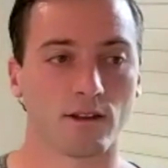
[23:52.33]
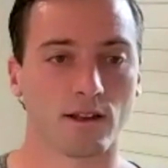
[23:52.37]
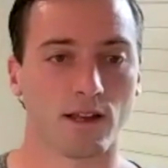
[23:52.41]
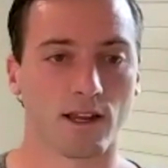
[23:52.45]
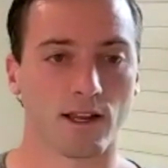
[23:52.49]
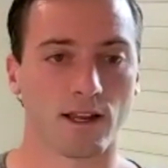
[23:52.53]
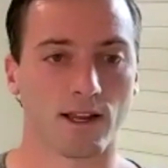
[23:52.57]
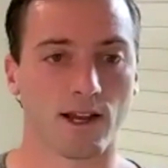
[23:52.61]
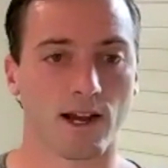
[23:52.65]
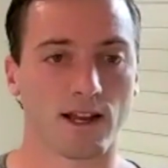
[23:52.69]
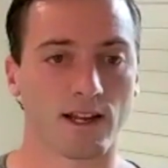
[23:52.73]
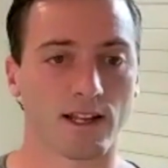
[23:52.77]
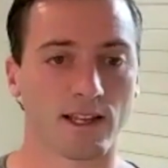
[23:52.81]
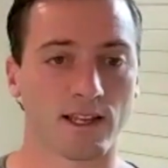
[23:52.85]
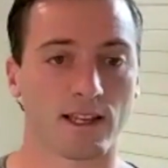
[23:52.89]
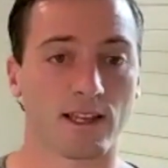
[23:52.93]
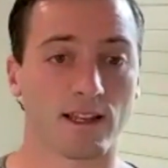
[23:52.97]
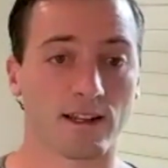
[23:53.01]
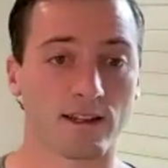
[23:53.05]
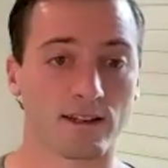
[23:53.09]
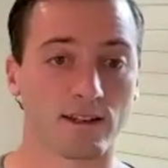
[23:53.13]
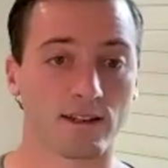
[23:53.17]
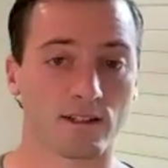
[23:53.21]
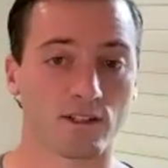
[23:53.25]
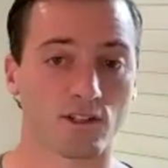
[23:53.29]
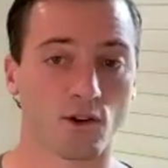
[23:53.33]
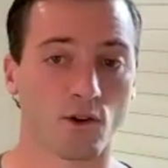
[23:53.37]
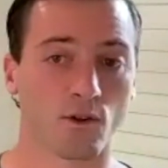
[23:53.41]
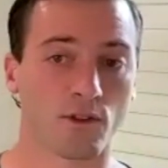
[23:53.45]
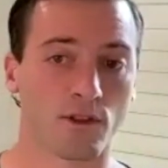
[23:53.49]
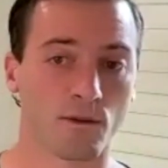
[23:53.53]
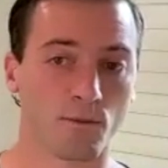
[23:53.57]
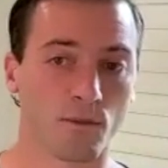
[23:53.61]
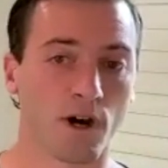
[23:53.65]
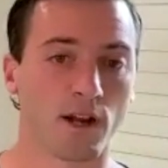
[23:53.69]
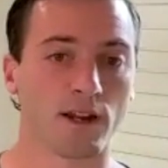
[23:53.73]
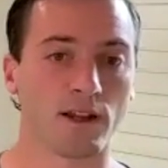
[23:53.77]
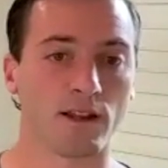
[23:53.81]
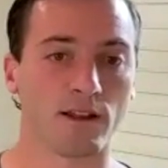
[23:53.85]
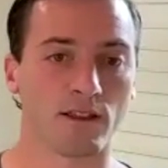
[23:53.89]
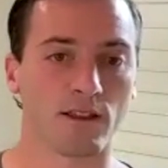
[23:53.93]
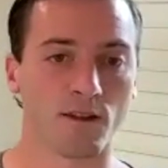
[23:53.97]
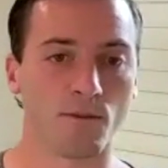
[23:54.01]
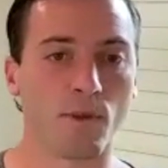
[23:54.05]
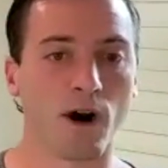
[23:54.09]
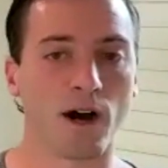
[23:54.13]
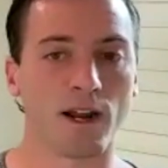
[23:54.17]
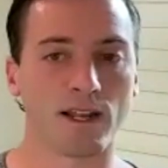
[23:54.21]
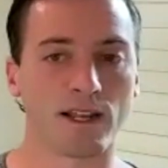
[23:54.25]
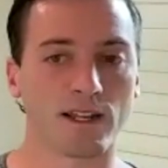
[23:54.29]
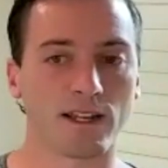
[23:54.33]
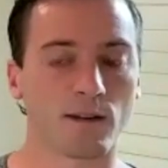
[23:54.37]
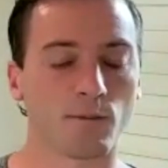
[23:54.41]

and kind of get it so the money